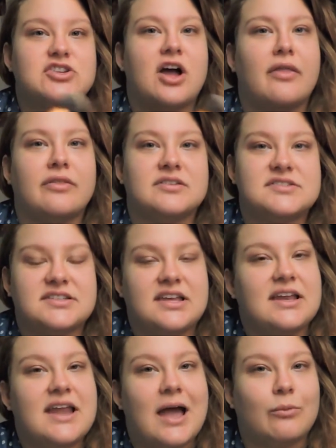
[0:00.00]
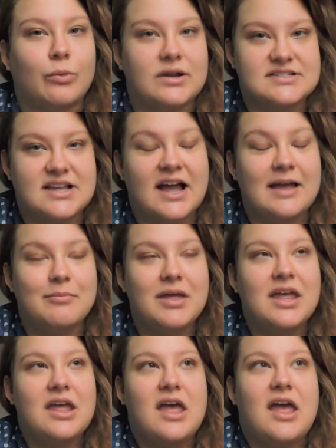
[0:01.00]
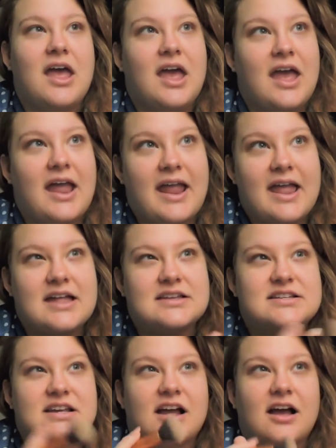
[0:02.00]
on their skin at one time. And